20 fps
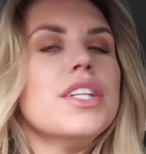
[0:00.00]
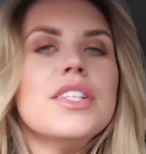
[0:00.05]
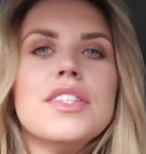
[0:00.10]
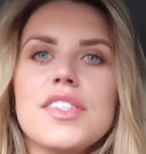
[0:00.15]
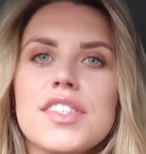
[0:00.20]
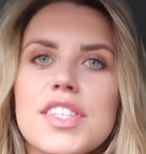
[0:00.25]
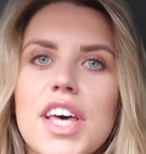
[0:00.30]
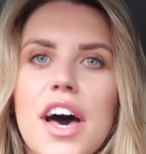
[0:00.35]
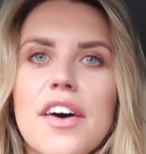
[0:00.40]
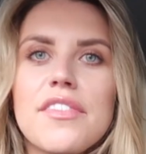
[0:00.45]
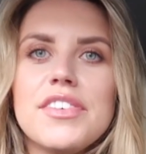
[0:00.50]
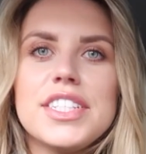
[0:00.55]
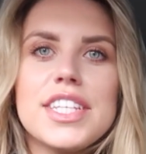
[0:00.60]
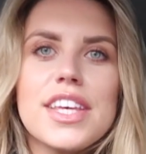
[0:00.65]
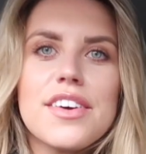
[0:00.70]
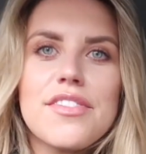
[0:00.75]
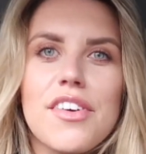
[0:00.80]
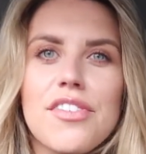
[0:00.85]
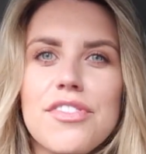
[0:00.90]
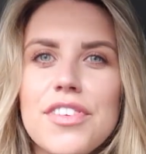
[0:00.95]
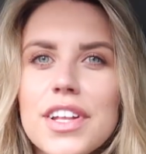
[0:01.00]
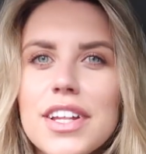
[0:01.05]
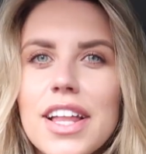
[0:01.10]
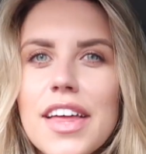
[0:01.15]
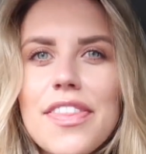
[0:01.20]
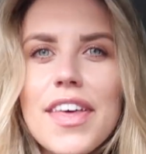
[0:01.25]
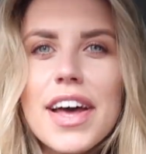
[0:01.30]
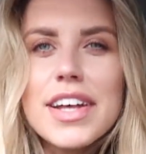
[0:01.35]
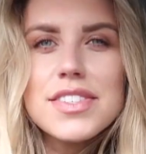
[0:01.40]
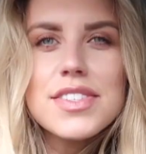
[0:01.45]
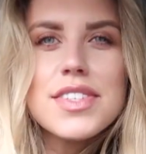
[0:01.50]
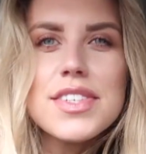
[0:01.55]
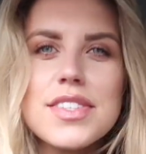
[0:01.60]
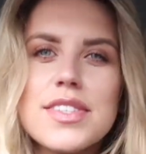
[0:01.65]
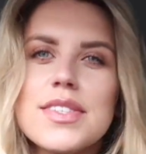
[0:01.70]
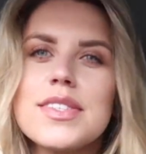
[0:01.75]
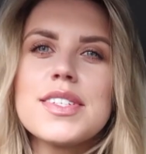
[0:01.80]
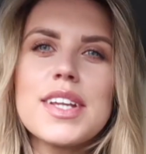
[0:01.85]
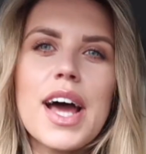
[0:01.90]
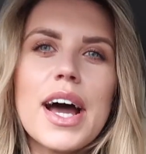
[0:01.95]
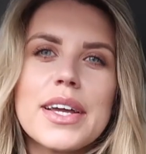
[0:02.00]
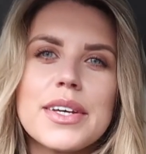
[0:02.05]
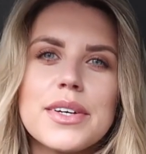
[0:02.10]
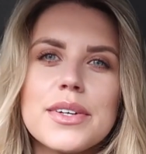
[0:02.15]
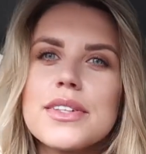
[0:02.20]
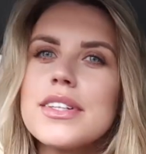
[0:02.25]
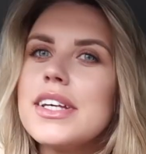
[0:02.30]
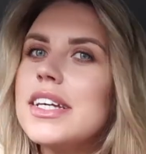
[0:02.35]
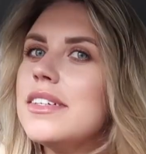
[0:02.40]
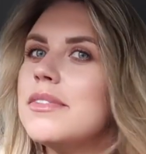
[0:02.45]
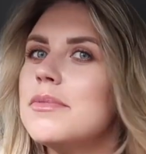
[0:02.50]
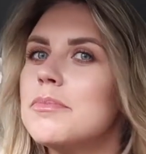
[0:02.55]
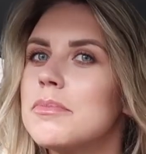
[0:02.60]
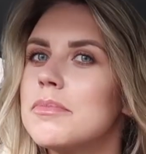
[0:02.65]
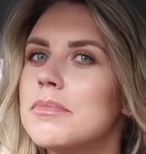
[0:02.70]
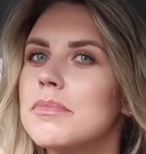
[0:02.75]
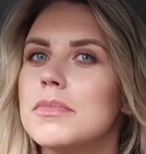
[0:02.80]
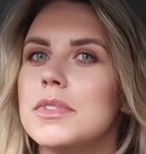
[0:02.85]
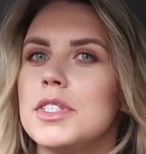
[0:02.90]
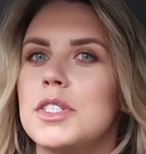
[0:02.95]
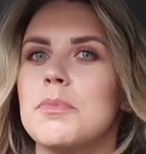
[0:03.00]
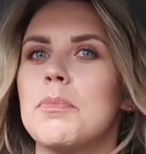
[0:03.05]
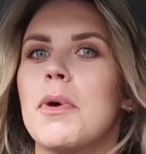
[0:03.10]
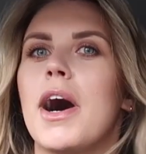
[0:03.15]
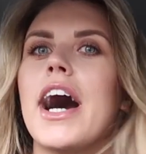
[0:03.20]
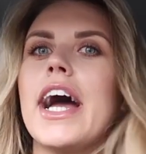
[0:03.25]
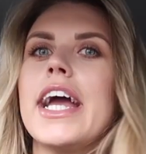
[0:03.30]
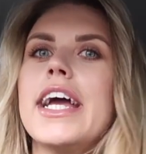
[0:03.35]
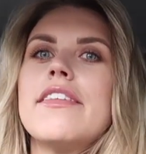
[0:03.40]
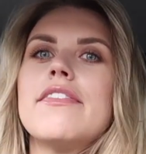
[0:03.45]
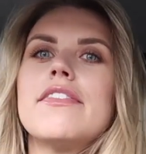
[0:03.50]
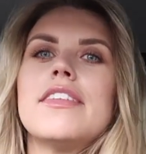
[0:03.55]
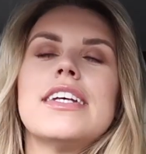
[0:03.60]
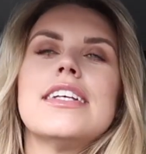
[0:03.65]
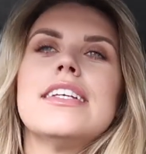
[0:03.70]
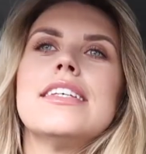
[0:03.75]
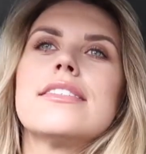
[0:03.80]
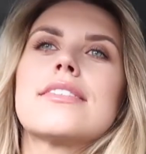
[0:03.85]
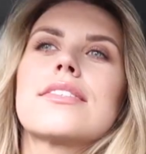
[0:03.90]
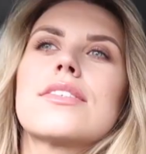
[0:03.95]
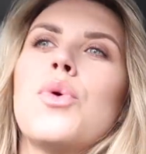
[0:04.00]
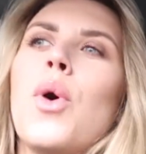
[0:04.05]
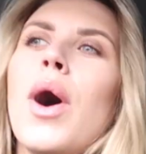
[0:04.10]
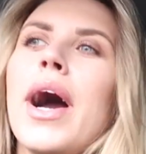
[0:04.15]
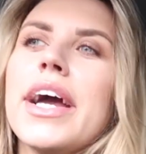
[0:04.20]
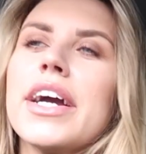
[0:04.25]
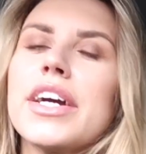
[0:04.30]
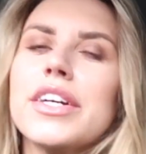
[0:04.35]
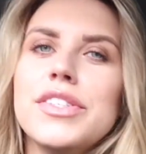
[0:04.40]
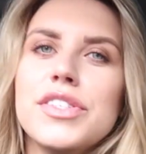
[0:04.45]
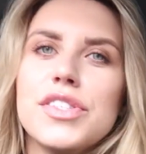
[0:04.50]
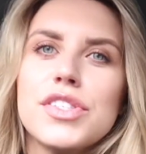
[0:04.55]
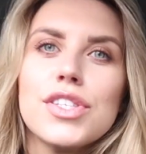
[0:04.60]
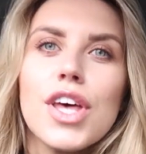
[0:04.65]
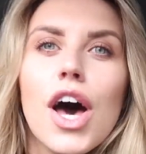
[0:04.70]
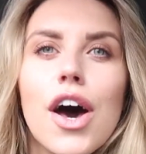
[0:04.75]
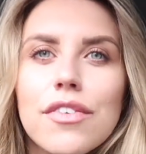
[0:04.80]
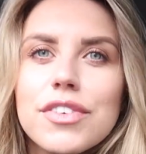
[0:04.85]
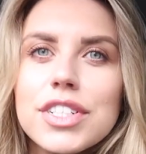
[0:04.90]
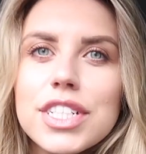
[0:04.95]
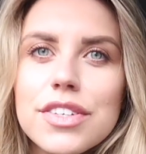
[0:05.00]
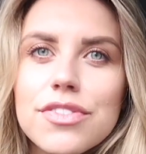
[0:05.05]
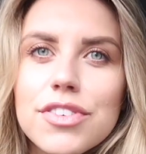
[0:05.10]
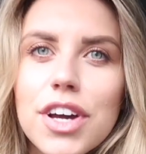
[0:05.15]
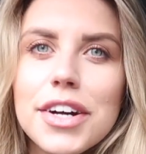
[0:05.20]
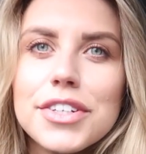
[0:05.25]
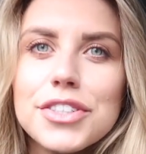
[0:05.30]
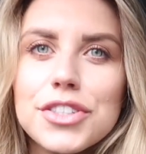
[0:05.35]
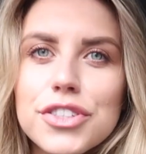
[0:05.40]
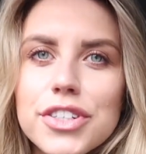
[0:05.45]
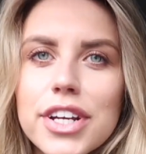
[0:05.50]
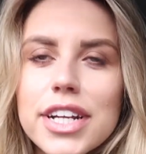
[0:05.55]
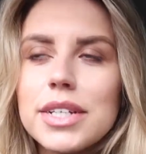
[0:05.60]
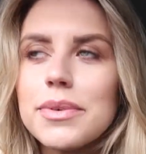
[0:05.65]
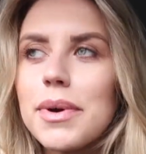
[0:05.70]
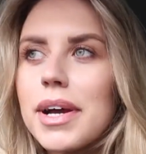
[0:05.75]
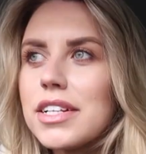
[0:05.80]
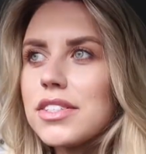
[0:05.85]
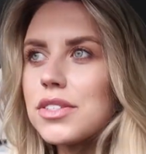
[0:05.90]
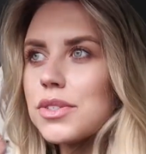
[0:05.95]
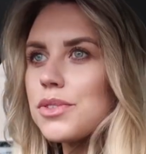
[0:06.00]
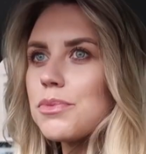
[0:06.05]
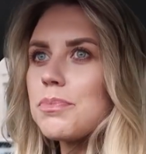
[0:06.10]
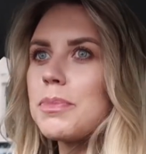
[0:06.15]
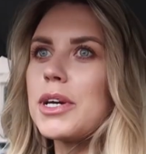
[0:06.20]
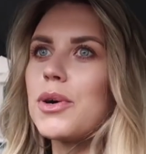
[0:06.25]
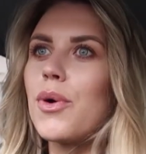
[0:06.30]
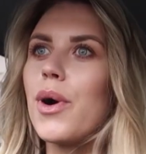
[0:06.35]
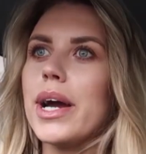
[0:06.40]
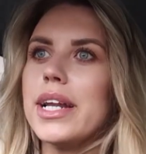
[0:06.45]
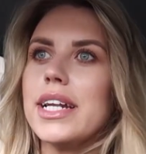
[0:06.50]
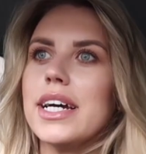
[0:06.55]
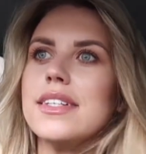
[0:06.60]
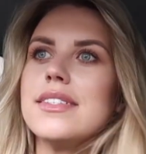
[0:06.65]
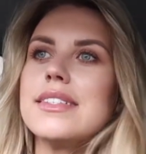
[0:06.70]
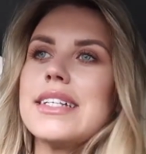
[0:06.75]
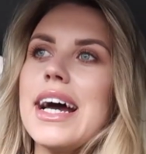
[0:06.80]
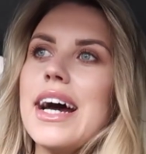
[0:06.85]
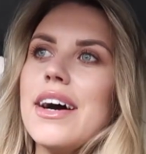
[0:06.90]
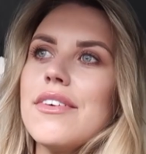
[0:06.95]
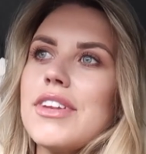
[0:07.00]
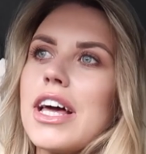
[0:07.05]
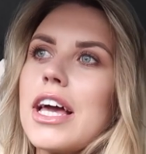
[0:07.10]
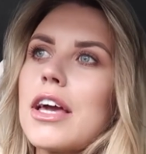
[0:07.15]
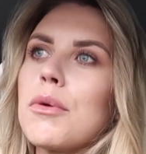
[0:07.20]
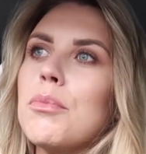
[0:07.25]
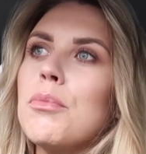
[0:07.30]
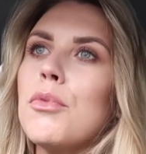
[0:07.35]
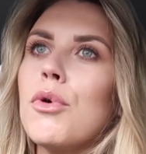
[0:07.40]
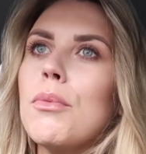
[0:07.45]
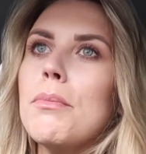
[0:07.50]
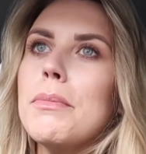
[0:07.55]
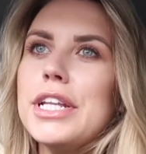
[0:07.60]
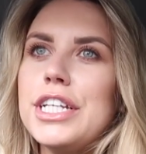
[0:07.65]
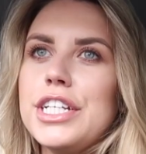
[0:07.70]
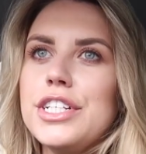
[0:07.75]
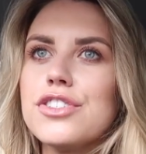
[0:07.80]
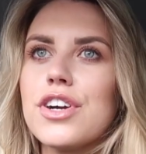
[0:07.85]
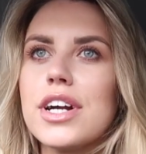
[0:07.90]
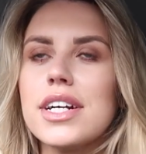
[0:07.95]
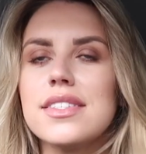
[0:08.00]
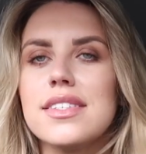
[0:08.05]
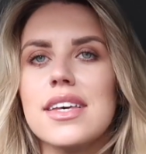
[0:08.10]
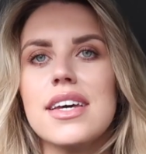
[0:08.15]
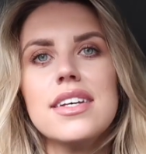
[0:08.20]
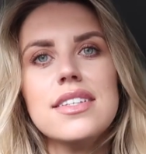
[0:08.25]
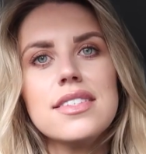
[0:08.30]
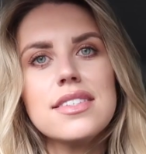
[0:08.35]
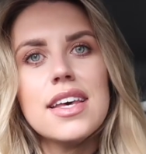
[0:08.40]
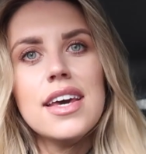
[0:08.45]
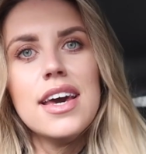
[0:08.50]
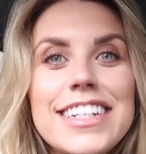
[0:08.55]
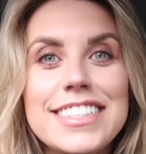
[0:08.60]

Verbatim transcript: conservative. I feel like that's the style in Dubai and it's quite a conservative country anyway. So it'd be quite nice to have like more midi dresses.